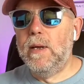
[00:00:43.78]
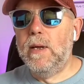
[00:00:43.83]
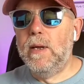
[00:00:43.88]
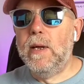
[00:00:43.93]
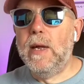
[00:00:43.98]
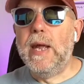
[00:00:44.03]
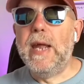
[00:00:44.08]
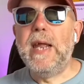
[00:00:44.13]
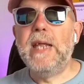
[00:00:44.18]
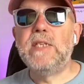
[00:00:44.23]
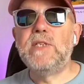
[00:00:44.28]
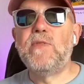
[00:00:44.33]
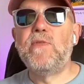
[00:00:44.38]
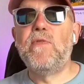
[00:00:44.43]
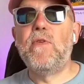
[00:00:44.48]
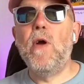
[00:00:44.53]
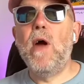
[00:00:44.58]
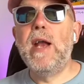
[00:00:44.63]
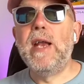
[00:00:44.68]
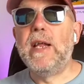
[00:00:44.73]
It's
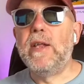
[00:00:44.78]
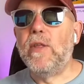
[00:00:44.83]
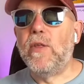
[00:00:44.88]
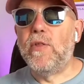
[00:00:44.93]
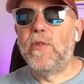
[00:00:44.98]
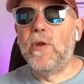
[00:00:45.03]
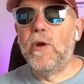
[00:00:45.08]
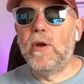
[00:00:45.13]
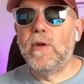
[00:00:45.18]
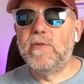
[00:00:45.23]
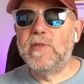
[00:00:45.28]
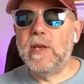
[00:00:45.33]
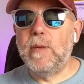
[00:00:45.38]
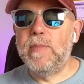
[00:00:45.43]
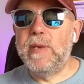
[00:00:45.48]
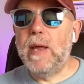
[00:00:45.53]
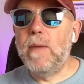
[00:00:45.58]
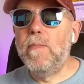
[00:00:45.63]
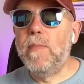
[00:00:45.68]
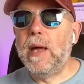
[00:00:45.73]
Friday, the third of
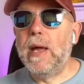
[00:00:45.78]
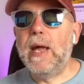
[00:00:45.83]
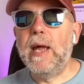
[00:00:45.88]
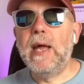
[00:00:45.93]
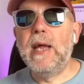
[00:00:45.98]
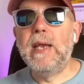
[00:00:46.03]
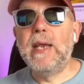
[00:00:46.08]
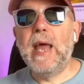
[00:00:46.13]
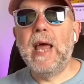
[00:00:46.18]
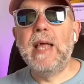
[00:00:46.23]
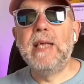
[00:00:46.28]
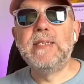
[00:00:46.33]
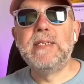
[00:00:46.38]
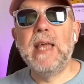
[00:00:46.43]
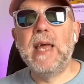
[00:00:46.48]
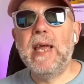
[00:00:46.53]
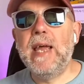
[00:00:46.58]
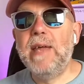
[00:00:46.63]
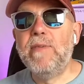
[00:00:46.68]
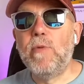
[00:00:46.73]
September, and as
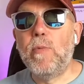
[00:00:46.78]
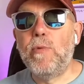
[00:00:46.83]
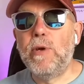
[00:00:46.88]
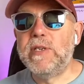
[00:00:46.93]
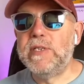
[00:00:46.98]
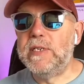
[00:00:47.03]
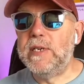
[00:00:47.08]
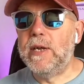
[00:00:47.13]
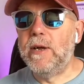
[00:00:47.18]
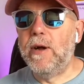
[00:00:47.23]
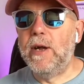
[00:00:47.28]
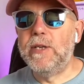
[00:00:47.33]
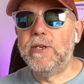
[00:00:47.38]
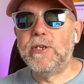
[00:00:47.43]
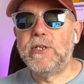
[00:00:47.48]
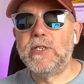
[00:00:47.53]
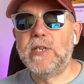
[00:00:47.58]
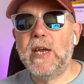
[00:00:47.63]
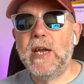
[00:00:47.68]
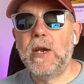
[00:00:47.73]
that ever-present guy
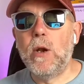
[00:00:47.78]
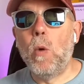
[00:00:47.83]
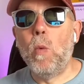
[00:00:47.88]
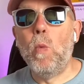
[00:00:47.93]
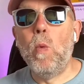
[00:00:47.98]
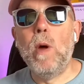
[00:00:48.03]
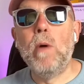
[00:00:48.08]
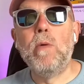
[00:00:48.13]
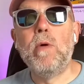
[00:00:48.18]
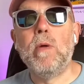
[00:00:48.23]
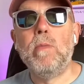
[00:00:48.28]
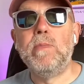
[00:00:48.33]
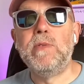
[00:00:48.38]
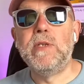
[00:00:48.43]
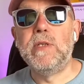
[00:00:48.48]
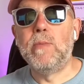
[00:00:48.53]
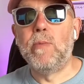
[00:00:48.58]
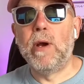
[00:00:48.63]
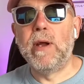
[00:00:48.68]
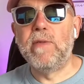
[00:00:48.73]
just said, welcome to
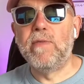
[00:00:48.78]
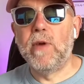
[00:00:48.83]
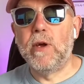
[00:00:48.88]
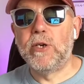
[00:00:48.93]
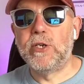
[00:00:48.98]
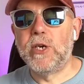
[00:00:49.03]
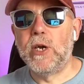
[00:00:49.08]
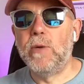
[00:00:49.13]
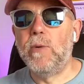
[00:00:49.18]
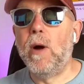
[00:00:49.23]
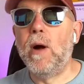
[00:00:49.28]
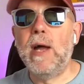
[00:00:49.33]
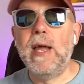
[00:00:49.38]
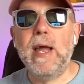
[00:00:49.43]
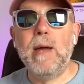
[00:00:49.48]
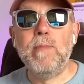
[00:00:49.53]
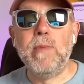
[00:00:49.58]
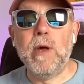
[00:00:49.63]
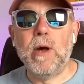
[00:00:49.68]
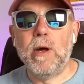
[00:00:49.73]
the Breakfast Show. I
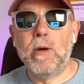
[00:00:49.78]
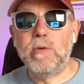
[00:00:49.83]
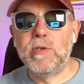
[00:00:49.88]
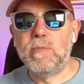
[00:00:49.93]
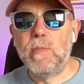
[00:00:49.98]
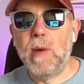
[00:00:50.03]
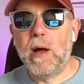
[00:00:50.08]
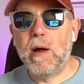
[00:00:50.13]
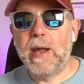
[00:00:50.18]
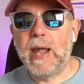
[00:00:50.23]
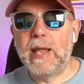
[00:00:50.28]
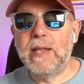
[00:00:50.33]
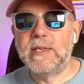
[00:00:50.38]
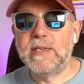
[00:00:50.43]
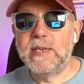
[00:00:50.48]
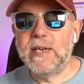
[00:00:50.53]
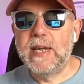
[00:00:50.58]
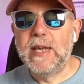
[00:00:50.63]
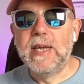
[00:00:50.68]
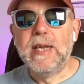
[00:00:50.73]
am your host, Mark
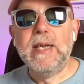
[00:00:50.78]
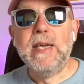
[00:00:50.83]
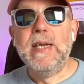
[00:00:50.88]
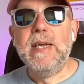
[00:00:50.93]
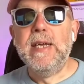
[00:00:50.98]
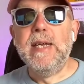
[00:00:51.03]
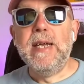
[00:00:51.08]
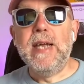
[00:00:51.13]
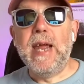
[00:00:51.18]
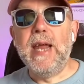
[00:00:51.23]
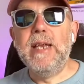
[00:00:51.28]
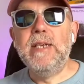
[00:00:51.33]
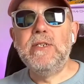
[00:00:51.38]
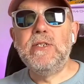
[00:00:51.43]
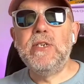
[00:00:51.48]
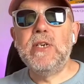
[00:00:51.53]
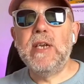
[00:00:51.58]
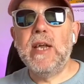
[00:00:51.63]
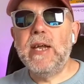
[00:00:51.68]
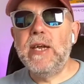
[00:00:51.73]
Anthony. In
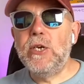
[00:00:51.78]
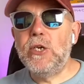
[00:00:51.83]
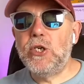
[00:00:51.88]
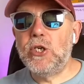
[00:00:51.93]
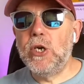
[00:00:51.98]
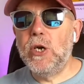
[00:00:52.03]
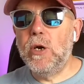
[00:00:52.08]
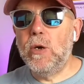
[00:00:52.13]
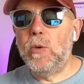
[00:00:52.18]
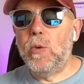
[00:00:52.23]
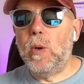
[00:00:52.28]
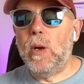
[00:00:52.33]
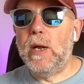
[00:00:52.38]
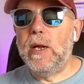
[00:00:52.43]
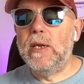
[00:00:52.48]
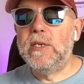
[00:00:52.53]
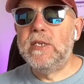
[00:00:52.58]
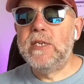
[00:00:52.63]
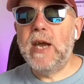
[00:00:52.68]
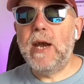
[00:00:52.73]
today's show,
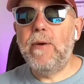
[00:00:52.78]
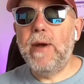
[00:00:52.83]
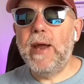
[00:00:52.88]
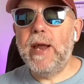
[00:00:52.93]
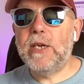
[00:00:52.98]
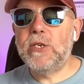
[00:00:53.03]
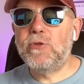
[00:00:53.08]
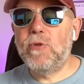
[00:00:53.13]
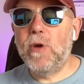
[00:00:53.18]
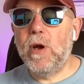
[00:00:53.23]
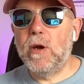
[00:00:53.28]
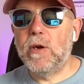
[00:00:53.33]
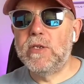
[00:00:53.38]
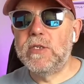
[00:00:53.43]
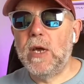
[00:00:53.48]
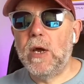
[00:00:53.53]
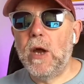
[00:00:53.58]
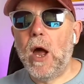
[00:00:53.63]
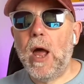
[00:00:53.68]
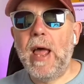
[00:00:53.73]
Terex Trucks
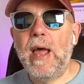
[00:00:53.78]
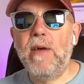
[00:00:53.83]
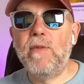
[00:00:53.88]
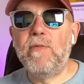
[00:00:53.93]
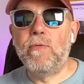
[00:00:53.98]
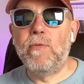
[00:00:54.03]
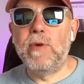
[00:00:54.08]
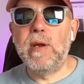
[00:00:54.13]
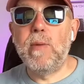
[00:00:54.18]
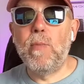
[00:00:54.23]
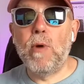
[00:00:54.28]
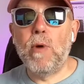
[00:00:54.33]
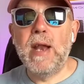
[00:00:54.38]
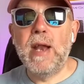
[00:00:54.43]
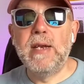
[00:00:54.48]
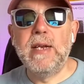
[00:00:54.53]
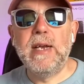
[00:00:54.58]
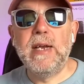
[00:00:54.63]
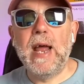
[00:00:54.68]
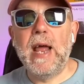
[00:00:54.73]
have
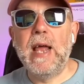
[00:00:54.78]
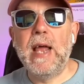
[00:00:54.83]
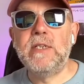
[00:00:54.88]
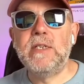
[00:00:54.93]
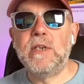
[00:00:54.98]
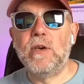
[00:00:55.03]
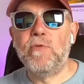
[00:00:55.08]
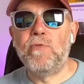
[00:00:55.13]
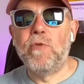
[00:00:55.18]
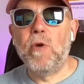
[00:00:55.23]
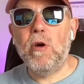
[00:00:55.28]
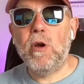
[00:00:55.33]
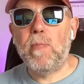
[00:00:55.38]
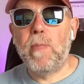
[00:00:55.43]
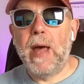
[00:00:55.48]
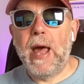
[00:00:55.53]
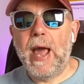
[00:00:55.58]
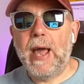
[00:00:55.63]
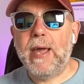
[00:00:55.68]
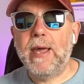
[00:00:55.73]
rebranded as
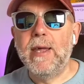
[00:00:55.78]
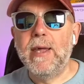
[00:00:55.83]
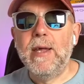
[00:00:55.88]
Rokbak.